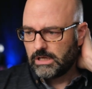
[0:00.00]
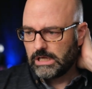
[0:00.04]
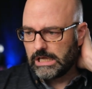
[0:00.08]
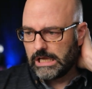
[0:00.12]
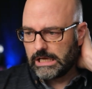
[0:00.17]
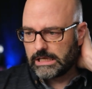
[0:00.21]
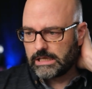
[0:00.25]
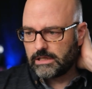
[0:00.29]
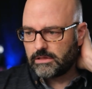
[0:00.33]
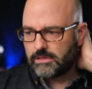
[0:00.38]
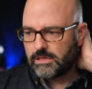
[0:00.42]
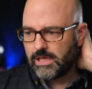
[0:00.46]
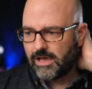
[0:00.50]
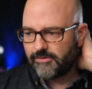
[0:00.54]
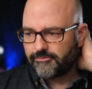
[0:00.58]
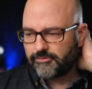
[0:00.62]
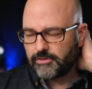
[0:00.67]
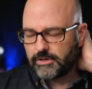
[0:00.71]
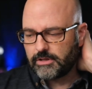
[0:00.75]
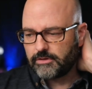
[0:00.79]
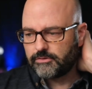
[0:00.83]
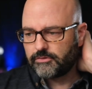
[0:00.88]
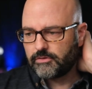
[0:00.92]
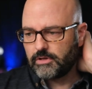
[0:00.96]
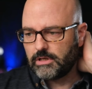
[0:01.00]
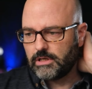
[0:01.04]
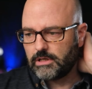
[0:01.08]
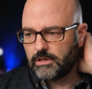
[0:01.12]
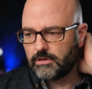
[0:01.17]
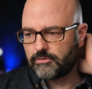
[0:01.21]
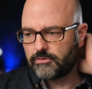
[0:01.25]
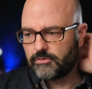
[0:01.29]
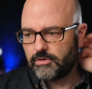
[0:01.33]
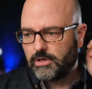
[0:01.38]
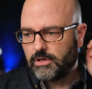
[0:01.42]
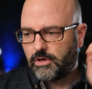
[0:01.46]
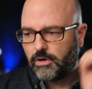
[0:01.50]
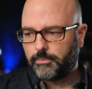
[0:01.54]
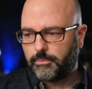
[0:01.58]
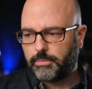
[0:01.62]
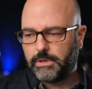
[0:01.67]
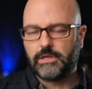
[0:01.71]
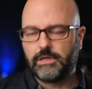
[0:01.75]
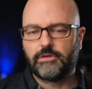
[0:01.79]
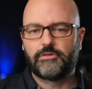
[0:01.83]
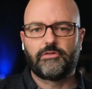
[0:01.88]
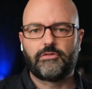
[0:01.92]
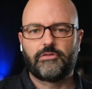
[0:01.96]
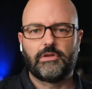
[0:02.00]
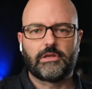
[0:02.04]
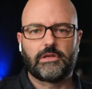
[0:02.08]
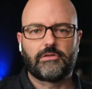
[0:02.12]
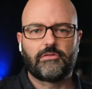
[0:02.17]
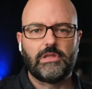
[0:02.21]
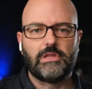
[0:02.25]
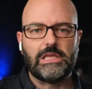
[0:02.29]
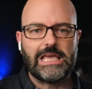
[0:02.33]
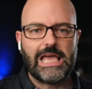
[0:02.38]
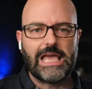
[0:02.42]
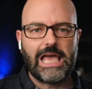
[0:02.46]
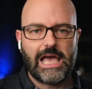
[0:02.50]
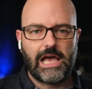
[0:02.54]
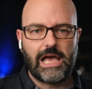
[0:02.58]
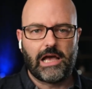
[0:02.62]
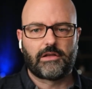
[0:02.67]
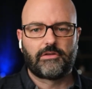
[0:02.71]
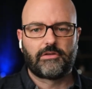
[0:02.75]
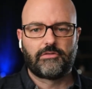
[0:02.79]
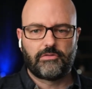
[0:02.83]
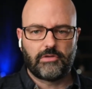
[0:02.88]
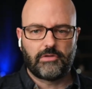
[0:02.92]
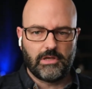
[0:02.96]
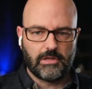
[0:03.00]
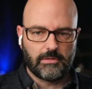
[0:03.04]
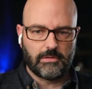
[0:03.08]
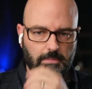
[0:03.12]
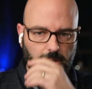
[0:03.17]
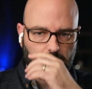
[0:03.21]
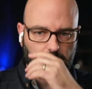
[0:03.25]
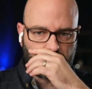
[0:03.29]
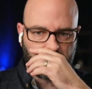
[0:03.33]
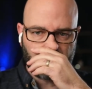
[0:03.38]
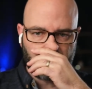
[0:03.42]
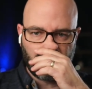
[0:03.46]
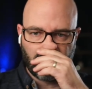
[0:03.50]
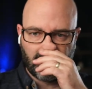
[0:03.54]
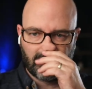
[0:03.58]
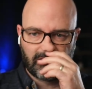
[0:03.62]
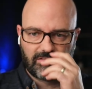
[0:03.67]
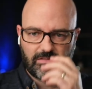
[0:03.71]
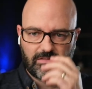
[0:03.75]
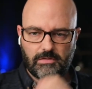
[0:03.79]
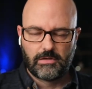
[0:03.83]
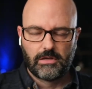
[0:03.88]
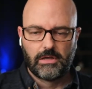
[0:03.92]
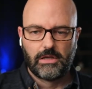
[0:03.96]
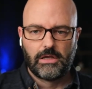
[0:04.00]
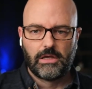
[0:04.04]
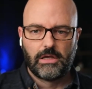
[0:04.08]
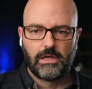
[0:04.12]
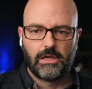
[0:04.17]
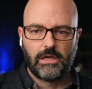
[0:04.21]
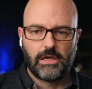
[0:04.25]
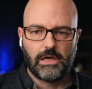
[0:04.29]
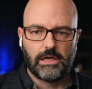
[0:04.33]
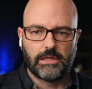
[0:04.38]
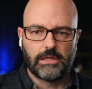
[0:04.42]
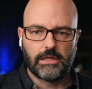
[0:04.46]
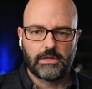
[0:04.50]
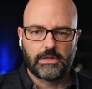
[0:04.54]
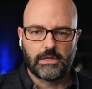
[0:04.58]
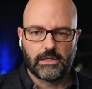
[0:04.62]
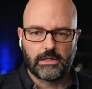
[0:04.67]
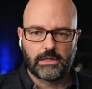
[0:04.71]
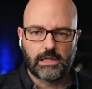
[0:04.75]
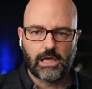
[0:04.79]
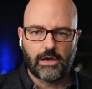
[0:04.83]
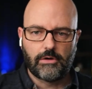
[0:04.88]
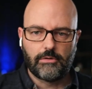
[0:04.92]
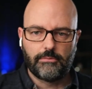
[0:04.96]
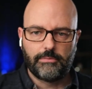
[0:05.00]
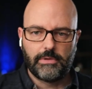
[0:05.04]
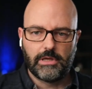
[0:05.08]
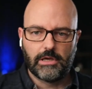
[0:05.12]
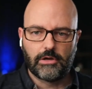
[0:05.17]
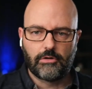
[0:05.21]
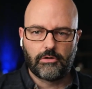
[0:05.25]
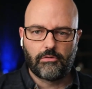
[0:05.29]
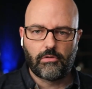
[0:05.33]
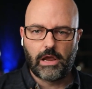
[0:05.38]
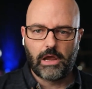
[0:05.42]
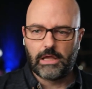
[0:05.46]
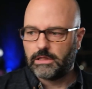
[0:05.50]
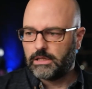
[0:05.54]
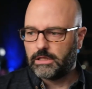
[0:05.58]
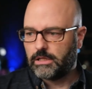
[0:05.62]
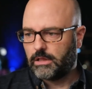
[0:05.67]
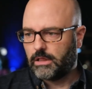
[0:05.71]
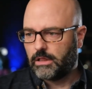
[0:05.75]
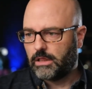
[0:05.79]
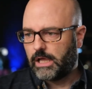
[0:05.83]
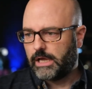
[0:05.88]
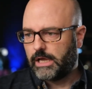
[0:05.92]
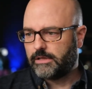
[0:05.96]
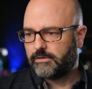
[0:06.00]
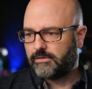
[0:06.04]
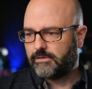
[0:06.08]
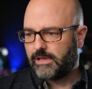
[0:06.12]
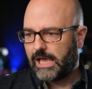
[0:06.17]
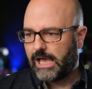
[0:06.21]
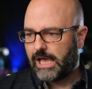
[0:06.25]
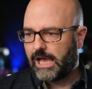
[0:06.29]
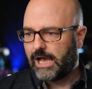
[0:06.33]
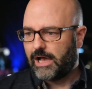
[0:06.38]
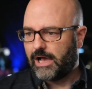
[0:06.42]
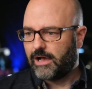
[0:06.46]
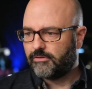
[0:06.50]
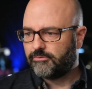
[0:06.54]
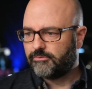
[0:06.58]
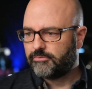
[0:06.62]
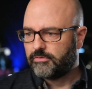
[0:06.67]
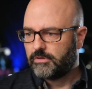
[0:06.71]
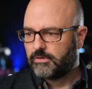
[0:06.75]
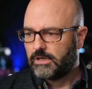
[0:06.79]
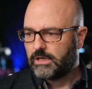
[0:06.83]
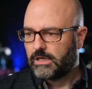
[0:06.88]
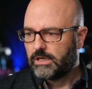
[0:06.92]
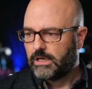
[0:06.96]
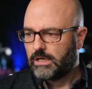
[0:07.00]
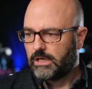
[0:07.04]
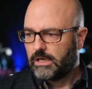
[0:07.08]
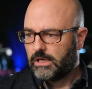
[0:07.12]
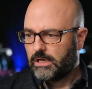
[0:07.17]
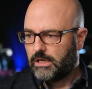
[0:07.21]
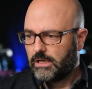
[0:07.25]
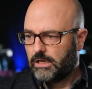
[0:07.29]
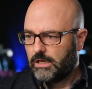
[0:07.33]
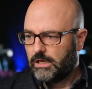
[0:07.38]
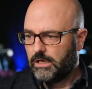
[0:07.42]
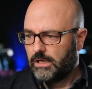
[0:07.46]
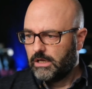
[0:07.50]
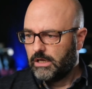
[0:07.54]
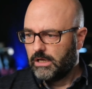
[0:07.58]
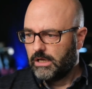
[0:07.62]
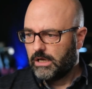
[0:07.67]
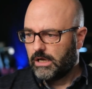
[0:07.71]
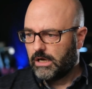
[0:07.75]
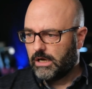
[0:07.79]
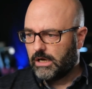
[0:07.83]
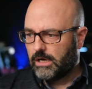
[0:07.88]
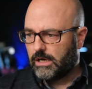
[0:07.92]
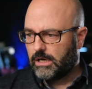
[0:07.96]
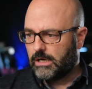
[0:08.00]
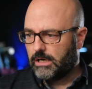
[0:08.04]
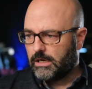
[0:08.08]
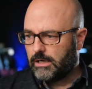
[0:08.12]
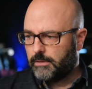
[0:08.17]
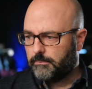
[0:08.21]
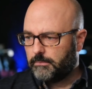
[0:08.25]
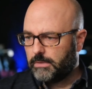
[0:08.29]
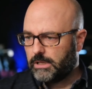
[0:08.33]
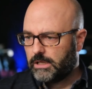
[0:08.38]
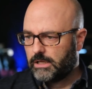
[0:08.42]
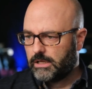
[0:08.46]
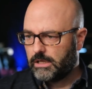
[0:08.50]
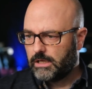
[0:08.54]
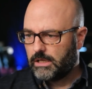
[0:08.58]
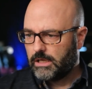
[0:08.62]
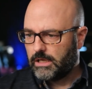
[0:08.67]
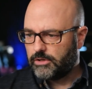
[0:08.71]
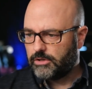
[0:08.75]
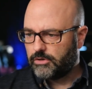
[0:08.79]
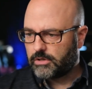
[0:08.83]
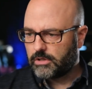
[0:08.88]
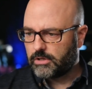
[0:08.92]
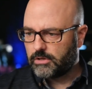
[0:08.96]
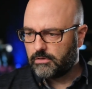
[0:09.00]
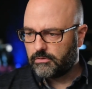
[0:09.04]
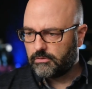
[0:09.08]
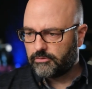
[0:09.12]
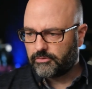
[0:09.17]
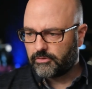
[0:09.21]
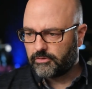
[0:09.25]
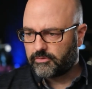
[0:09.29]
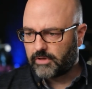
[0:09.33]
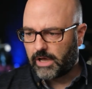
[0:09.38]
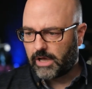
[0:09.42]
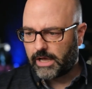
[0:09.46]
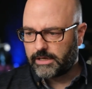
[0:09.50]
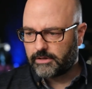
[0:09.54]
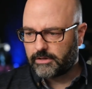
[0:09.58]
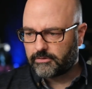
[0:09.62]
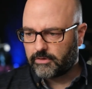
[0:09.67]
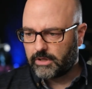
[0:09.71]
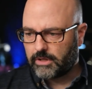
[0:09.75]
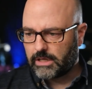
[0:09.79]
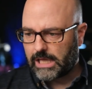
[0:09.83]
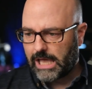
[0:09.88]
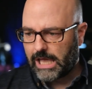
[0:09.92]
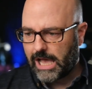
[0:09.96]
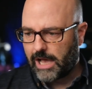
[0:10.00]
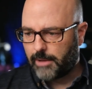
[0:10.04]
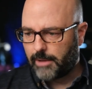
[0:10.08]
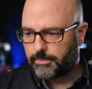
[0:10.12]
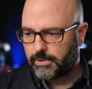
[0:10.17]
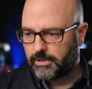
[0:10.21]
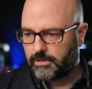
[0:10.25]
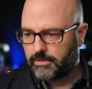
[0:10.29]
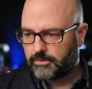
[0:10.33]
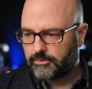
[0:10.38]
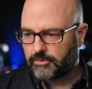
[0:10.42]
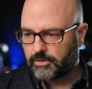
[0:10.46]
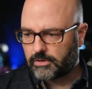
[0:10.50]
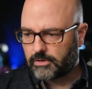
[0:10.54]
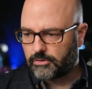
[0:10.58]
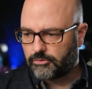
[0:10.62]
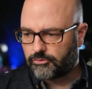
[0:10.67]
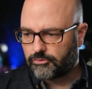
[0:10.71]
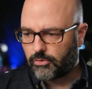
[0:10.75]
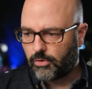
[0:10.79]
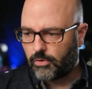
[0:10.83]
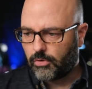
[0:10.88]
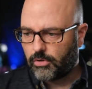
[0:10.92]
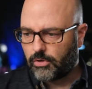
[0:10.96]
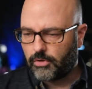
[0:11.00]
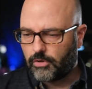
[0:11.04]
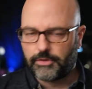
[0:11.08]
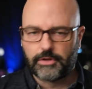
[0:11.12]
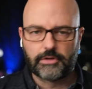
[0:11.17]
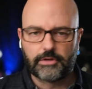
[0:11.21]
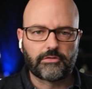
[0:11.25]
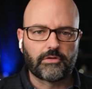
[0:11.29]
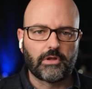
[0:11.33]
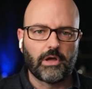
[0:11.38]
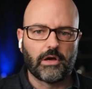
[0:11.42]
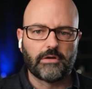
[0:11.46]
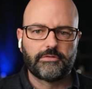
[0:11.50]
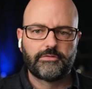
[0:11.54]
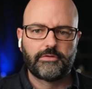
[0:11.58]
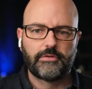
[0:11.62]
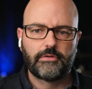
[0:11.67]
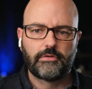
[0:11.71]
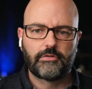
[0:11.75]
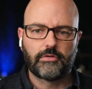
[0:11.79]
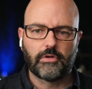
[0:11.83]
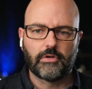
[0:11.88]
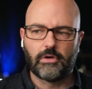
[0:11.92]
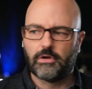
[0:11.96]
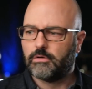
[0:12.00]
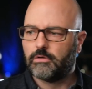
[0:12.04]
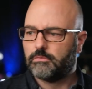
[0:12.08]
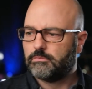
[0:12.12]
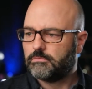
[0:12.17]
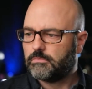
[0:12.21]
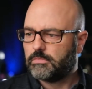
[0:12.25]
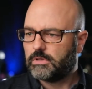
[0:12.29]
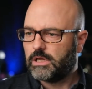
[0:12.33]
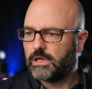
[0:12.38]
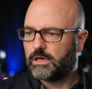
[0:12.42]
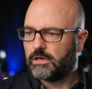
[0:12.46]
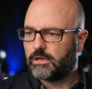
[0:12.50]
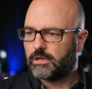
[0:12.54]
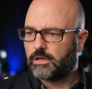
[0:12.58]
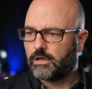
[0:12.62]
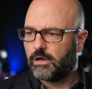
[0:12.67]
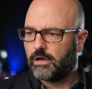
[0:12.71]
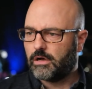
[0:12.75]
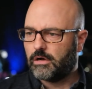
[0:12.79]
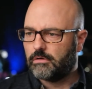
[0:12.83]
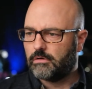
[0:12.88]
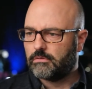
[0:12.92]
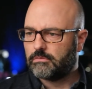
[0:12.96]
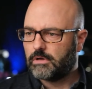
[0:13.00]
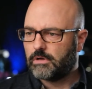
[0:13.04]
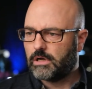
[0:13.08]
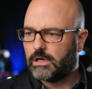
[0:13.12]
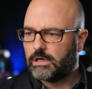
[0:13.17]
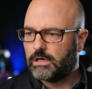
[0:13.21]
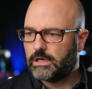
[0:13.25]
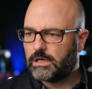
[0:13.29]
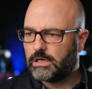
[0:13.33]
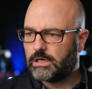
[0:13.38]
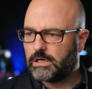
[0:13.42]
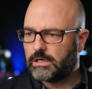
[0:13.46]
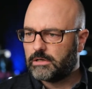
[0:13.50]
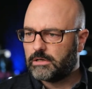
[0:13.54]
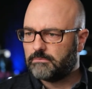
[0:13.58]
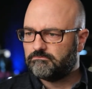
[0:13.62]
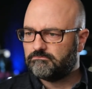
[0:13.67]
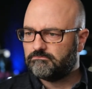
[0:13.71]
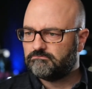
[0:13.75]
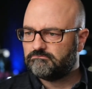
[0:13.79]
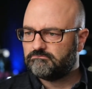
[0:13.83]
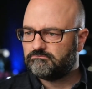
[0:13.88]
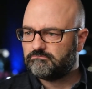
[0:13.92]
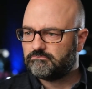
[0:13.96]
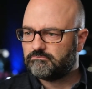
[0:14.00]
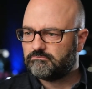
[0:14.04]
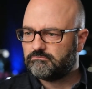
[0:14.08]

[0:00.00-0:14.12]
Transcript: I could definitely seeing a COB 60X in my kit, and I think that would be a great little light to have. And you can use the Sidus Link app to control all this stuff. So there you go. From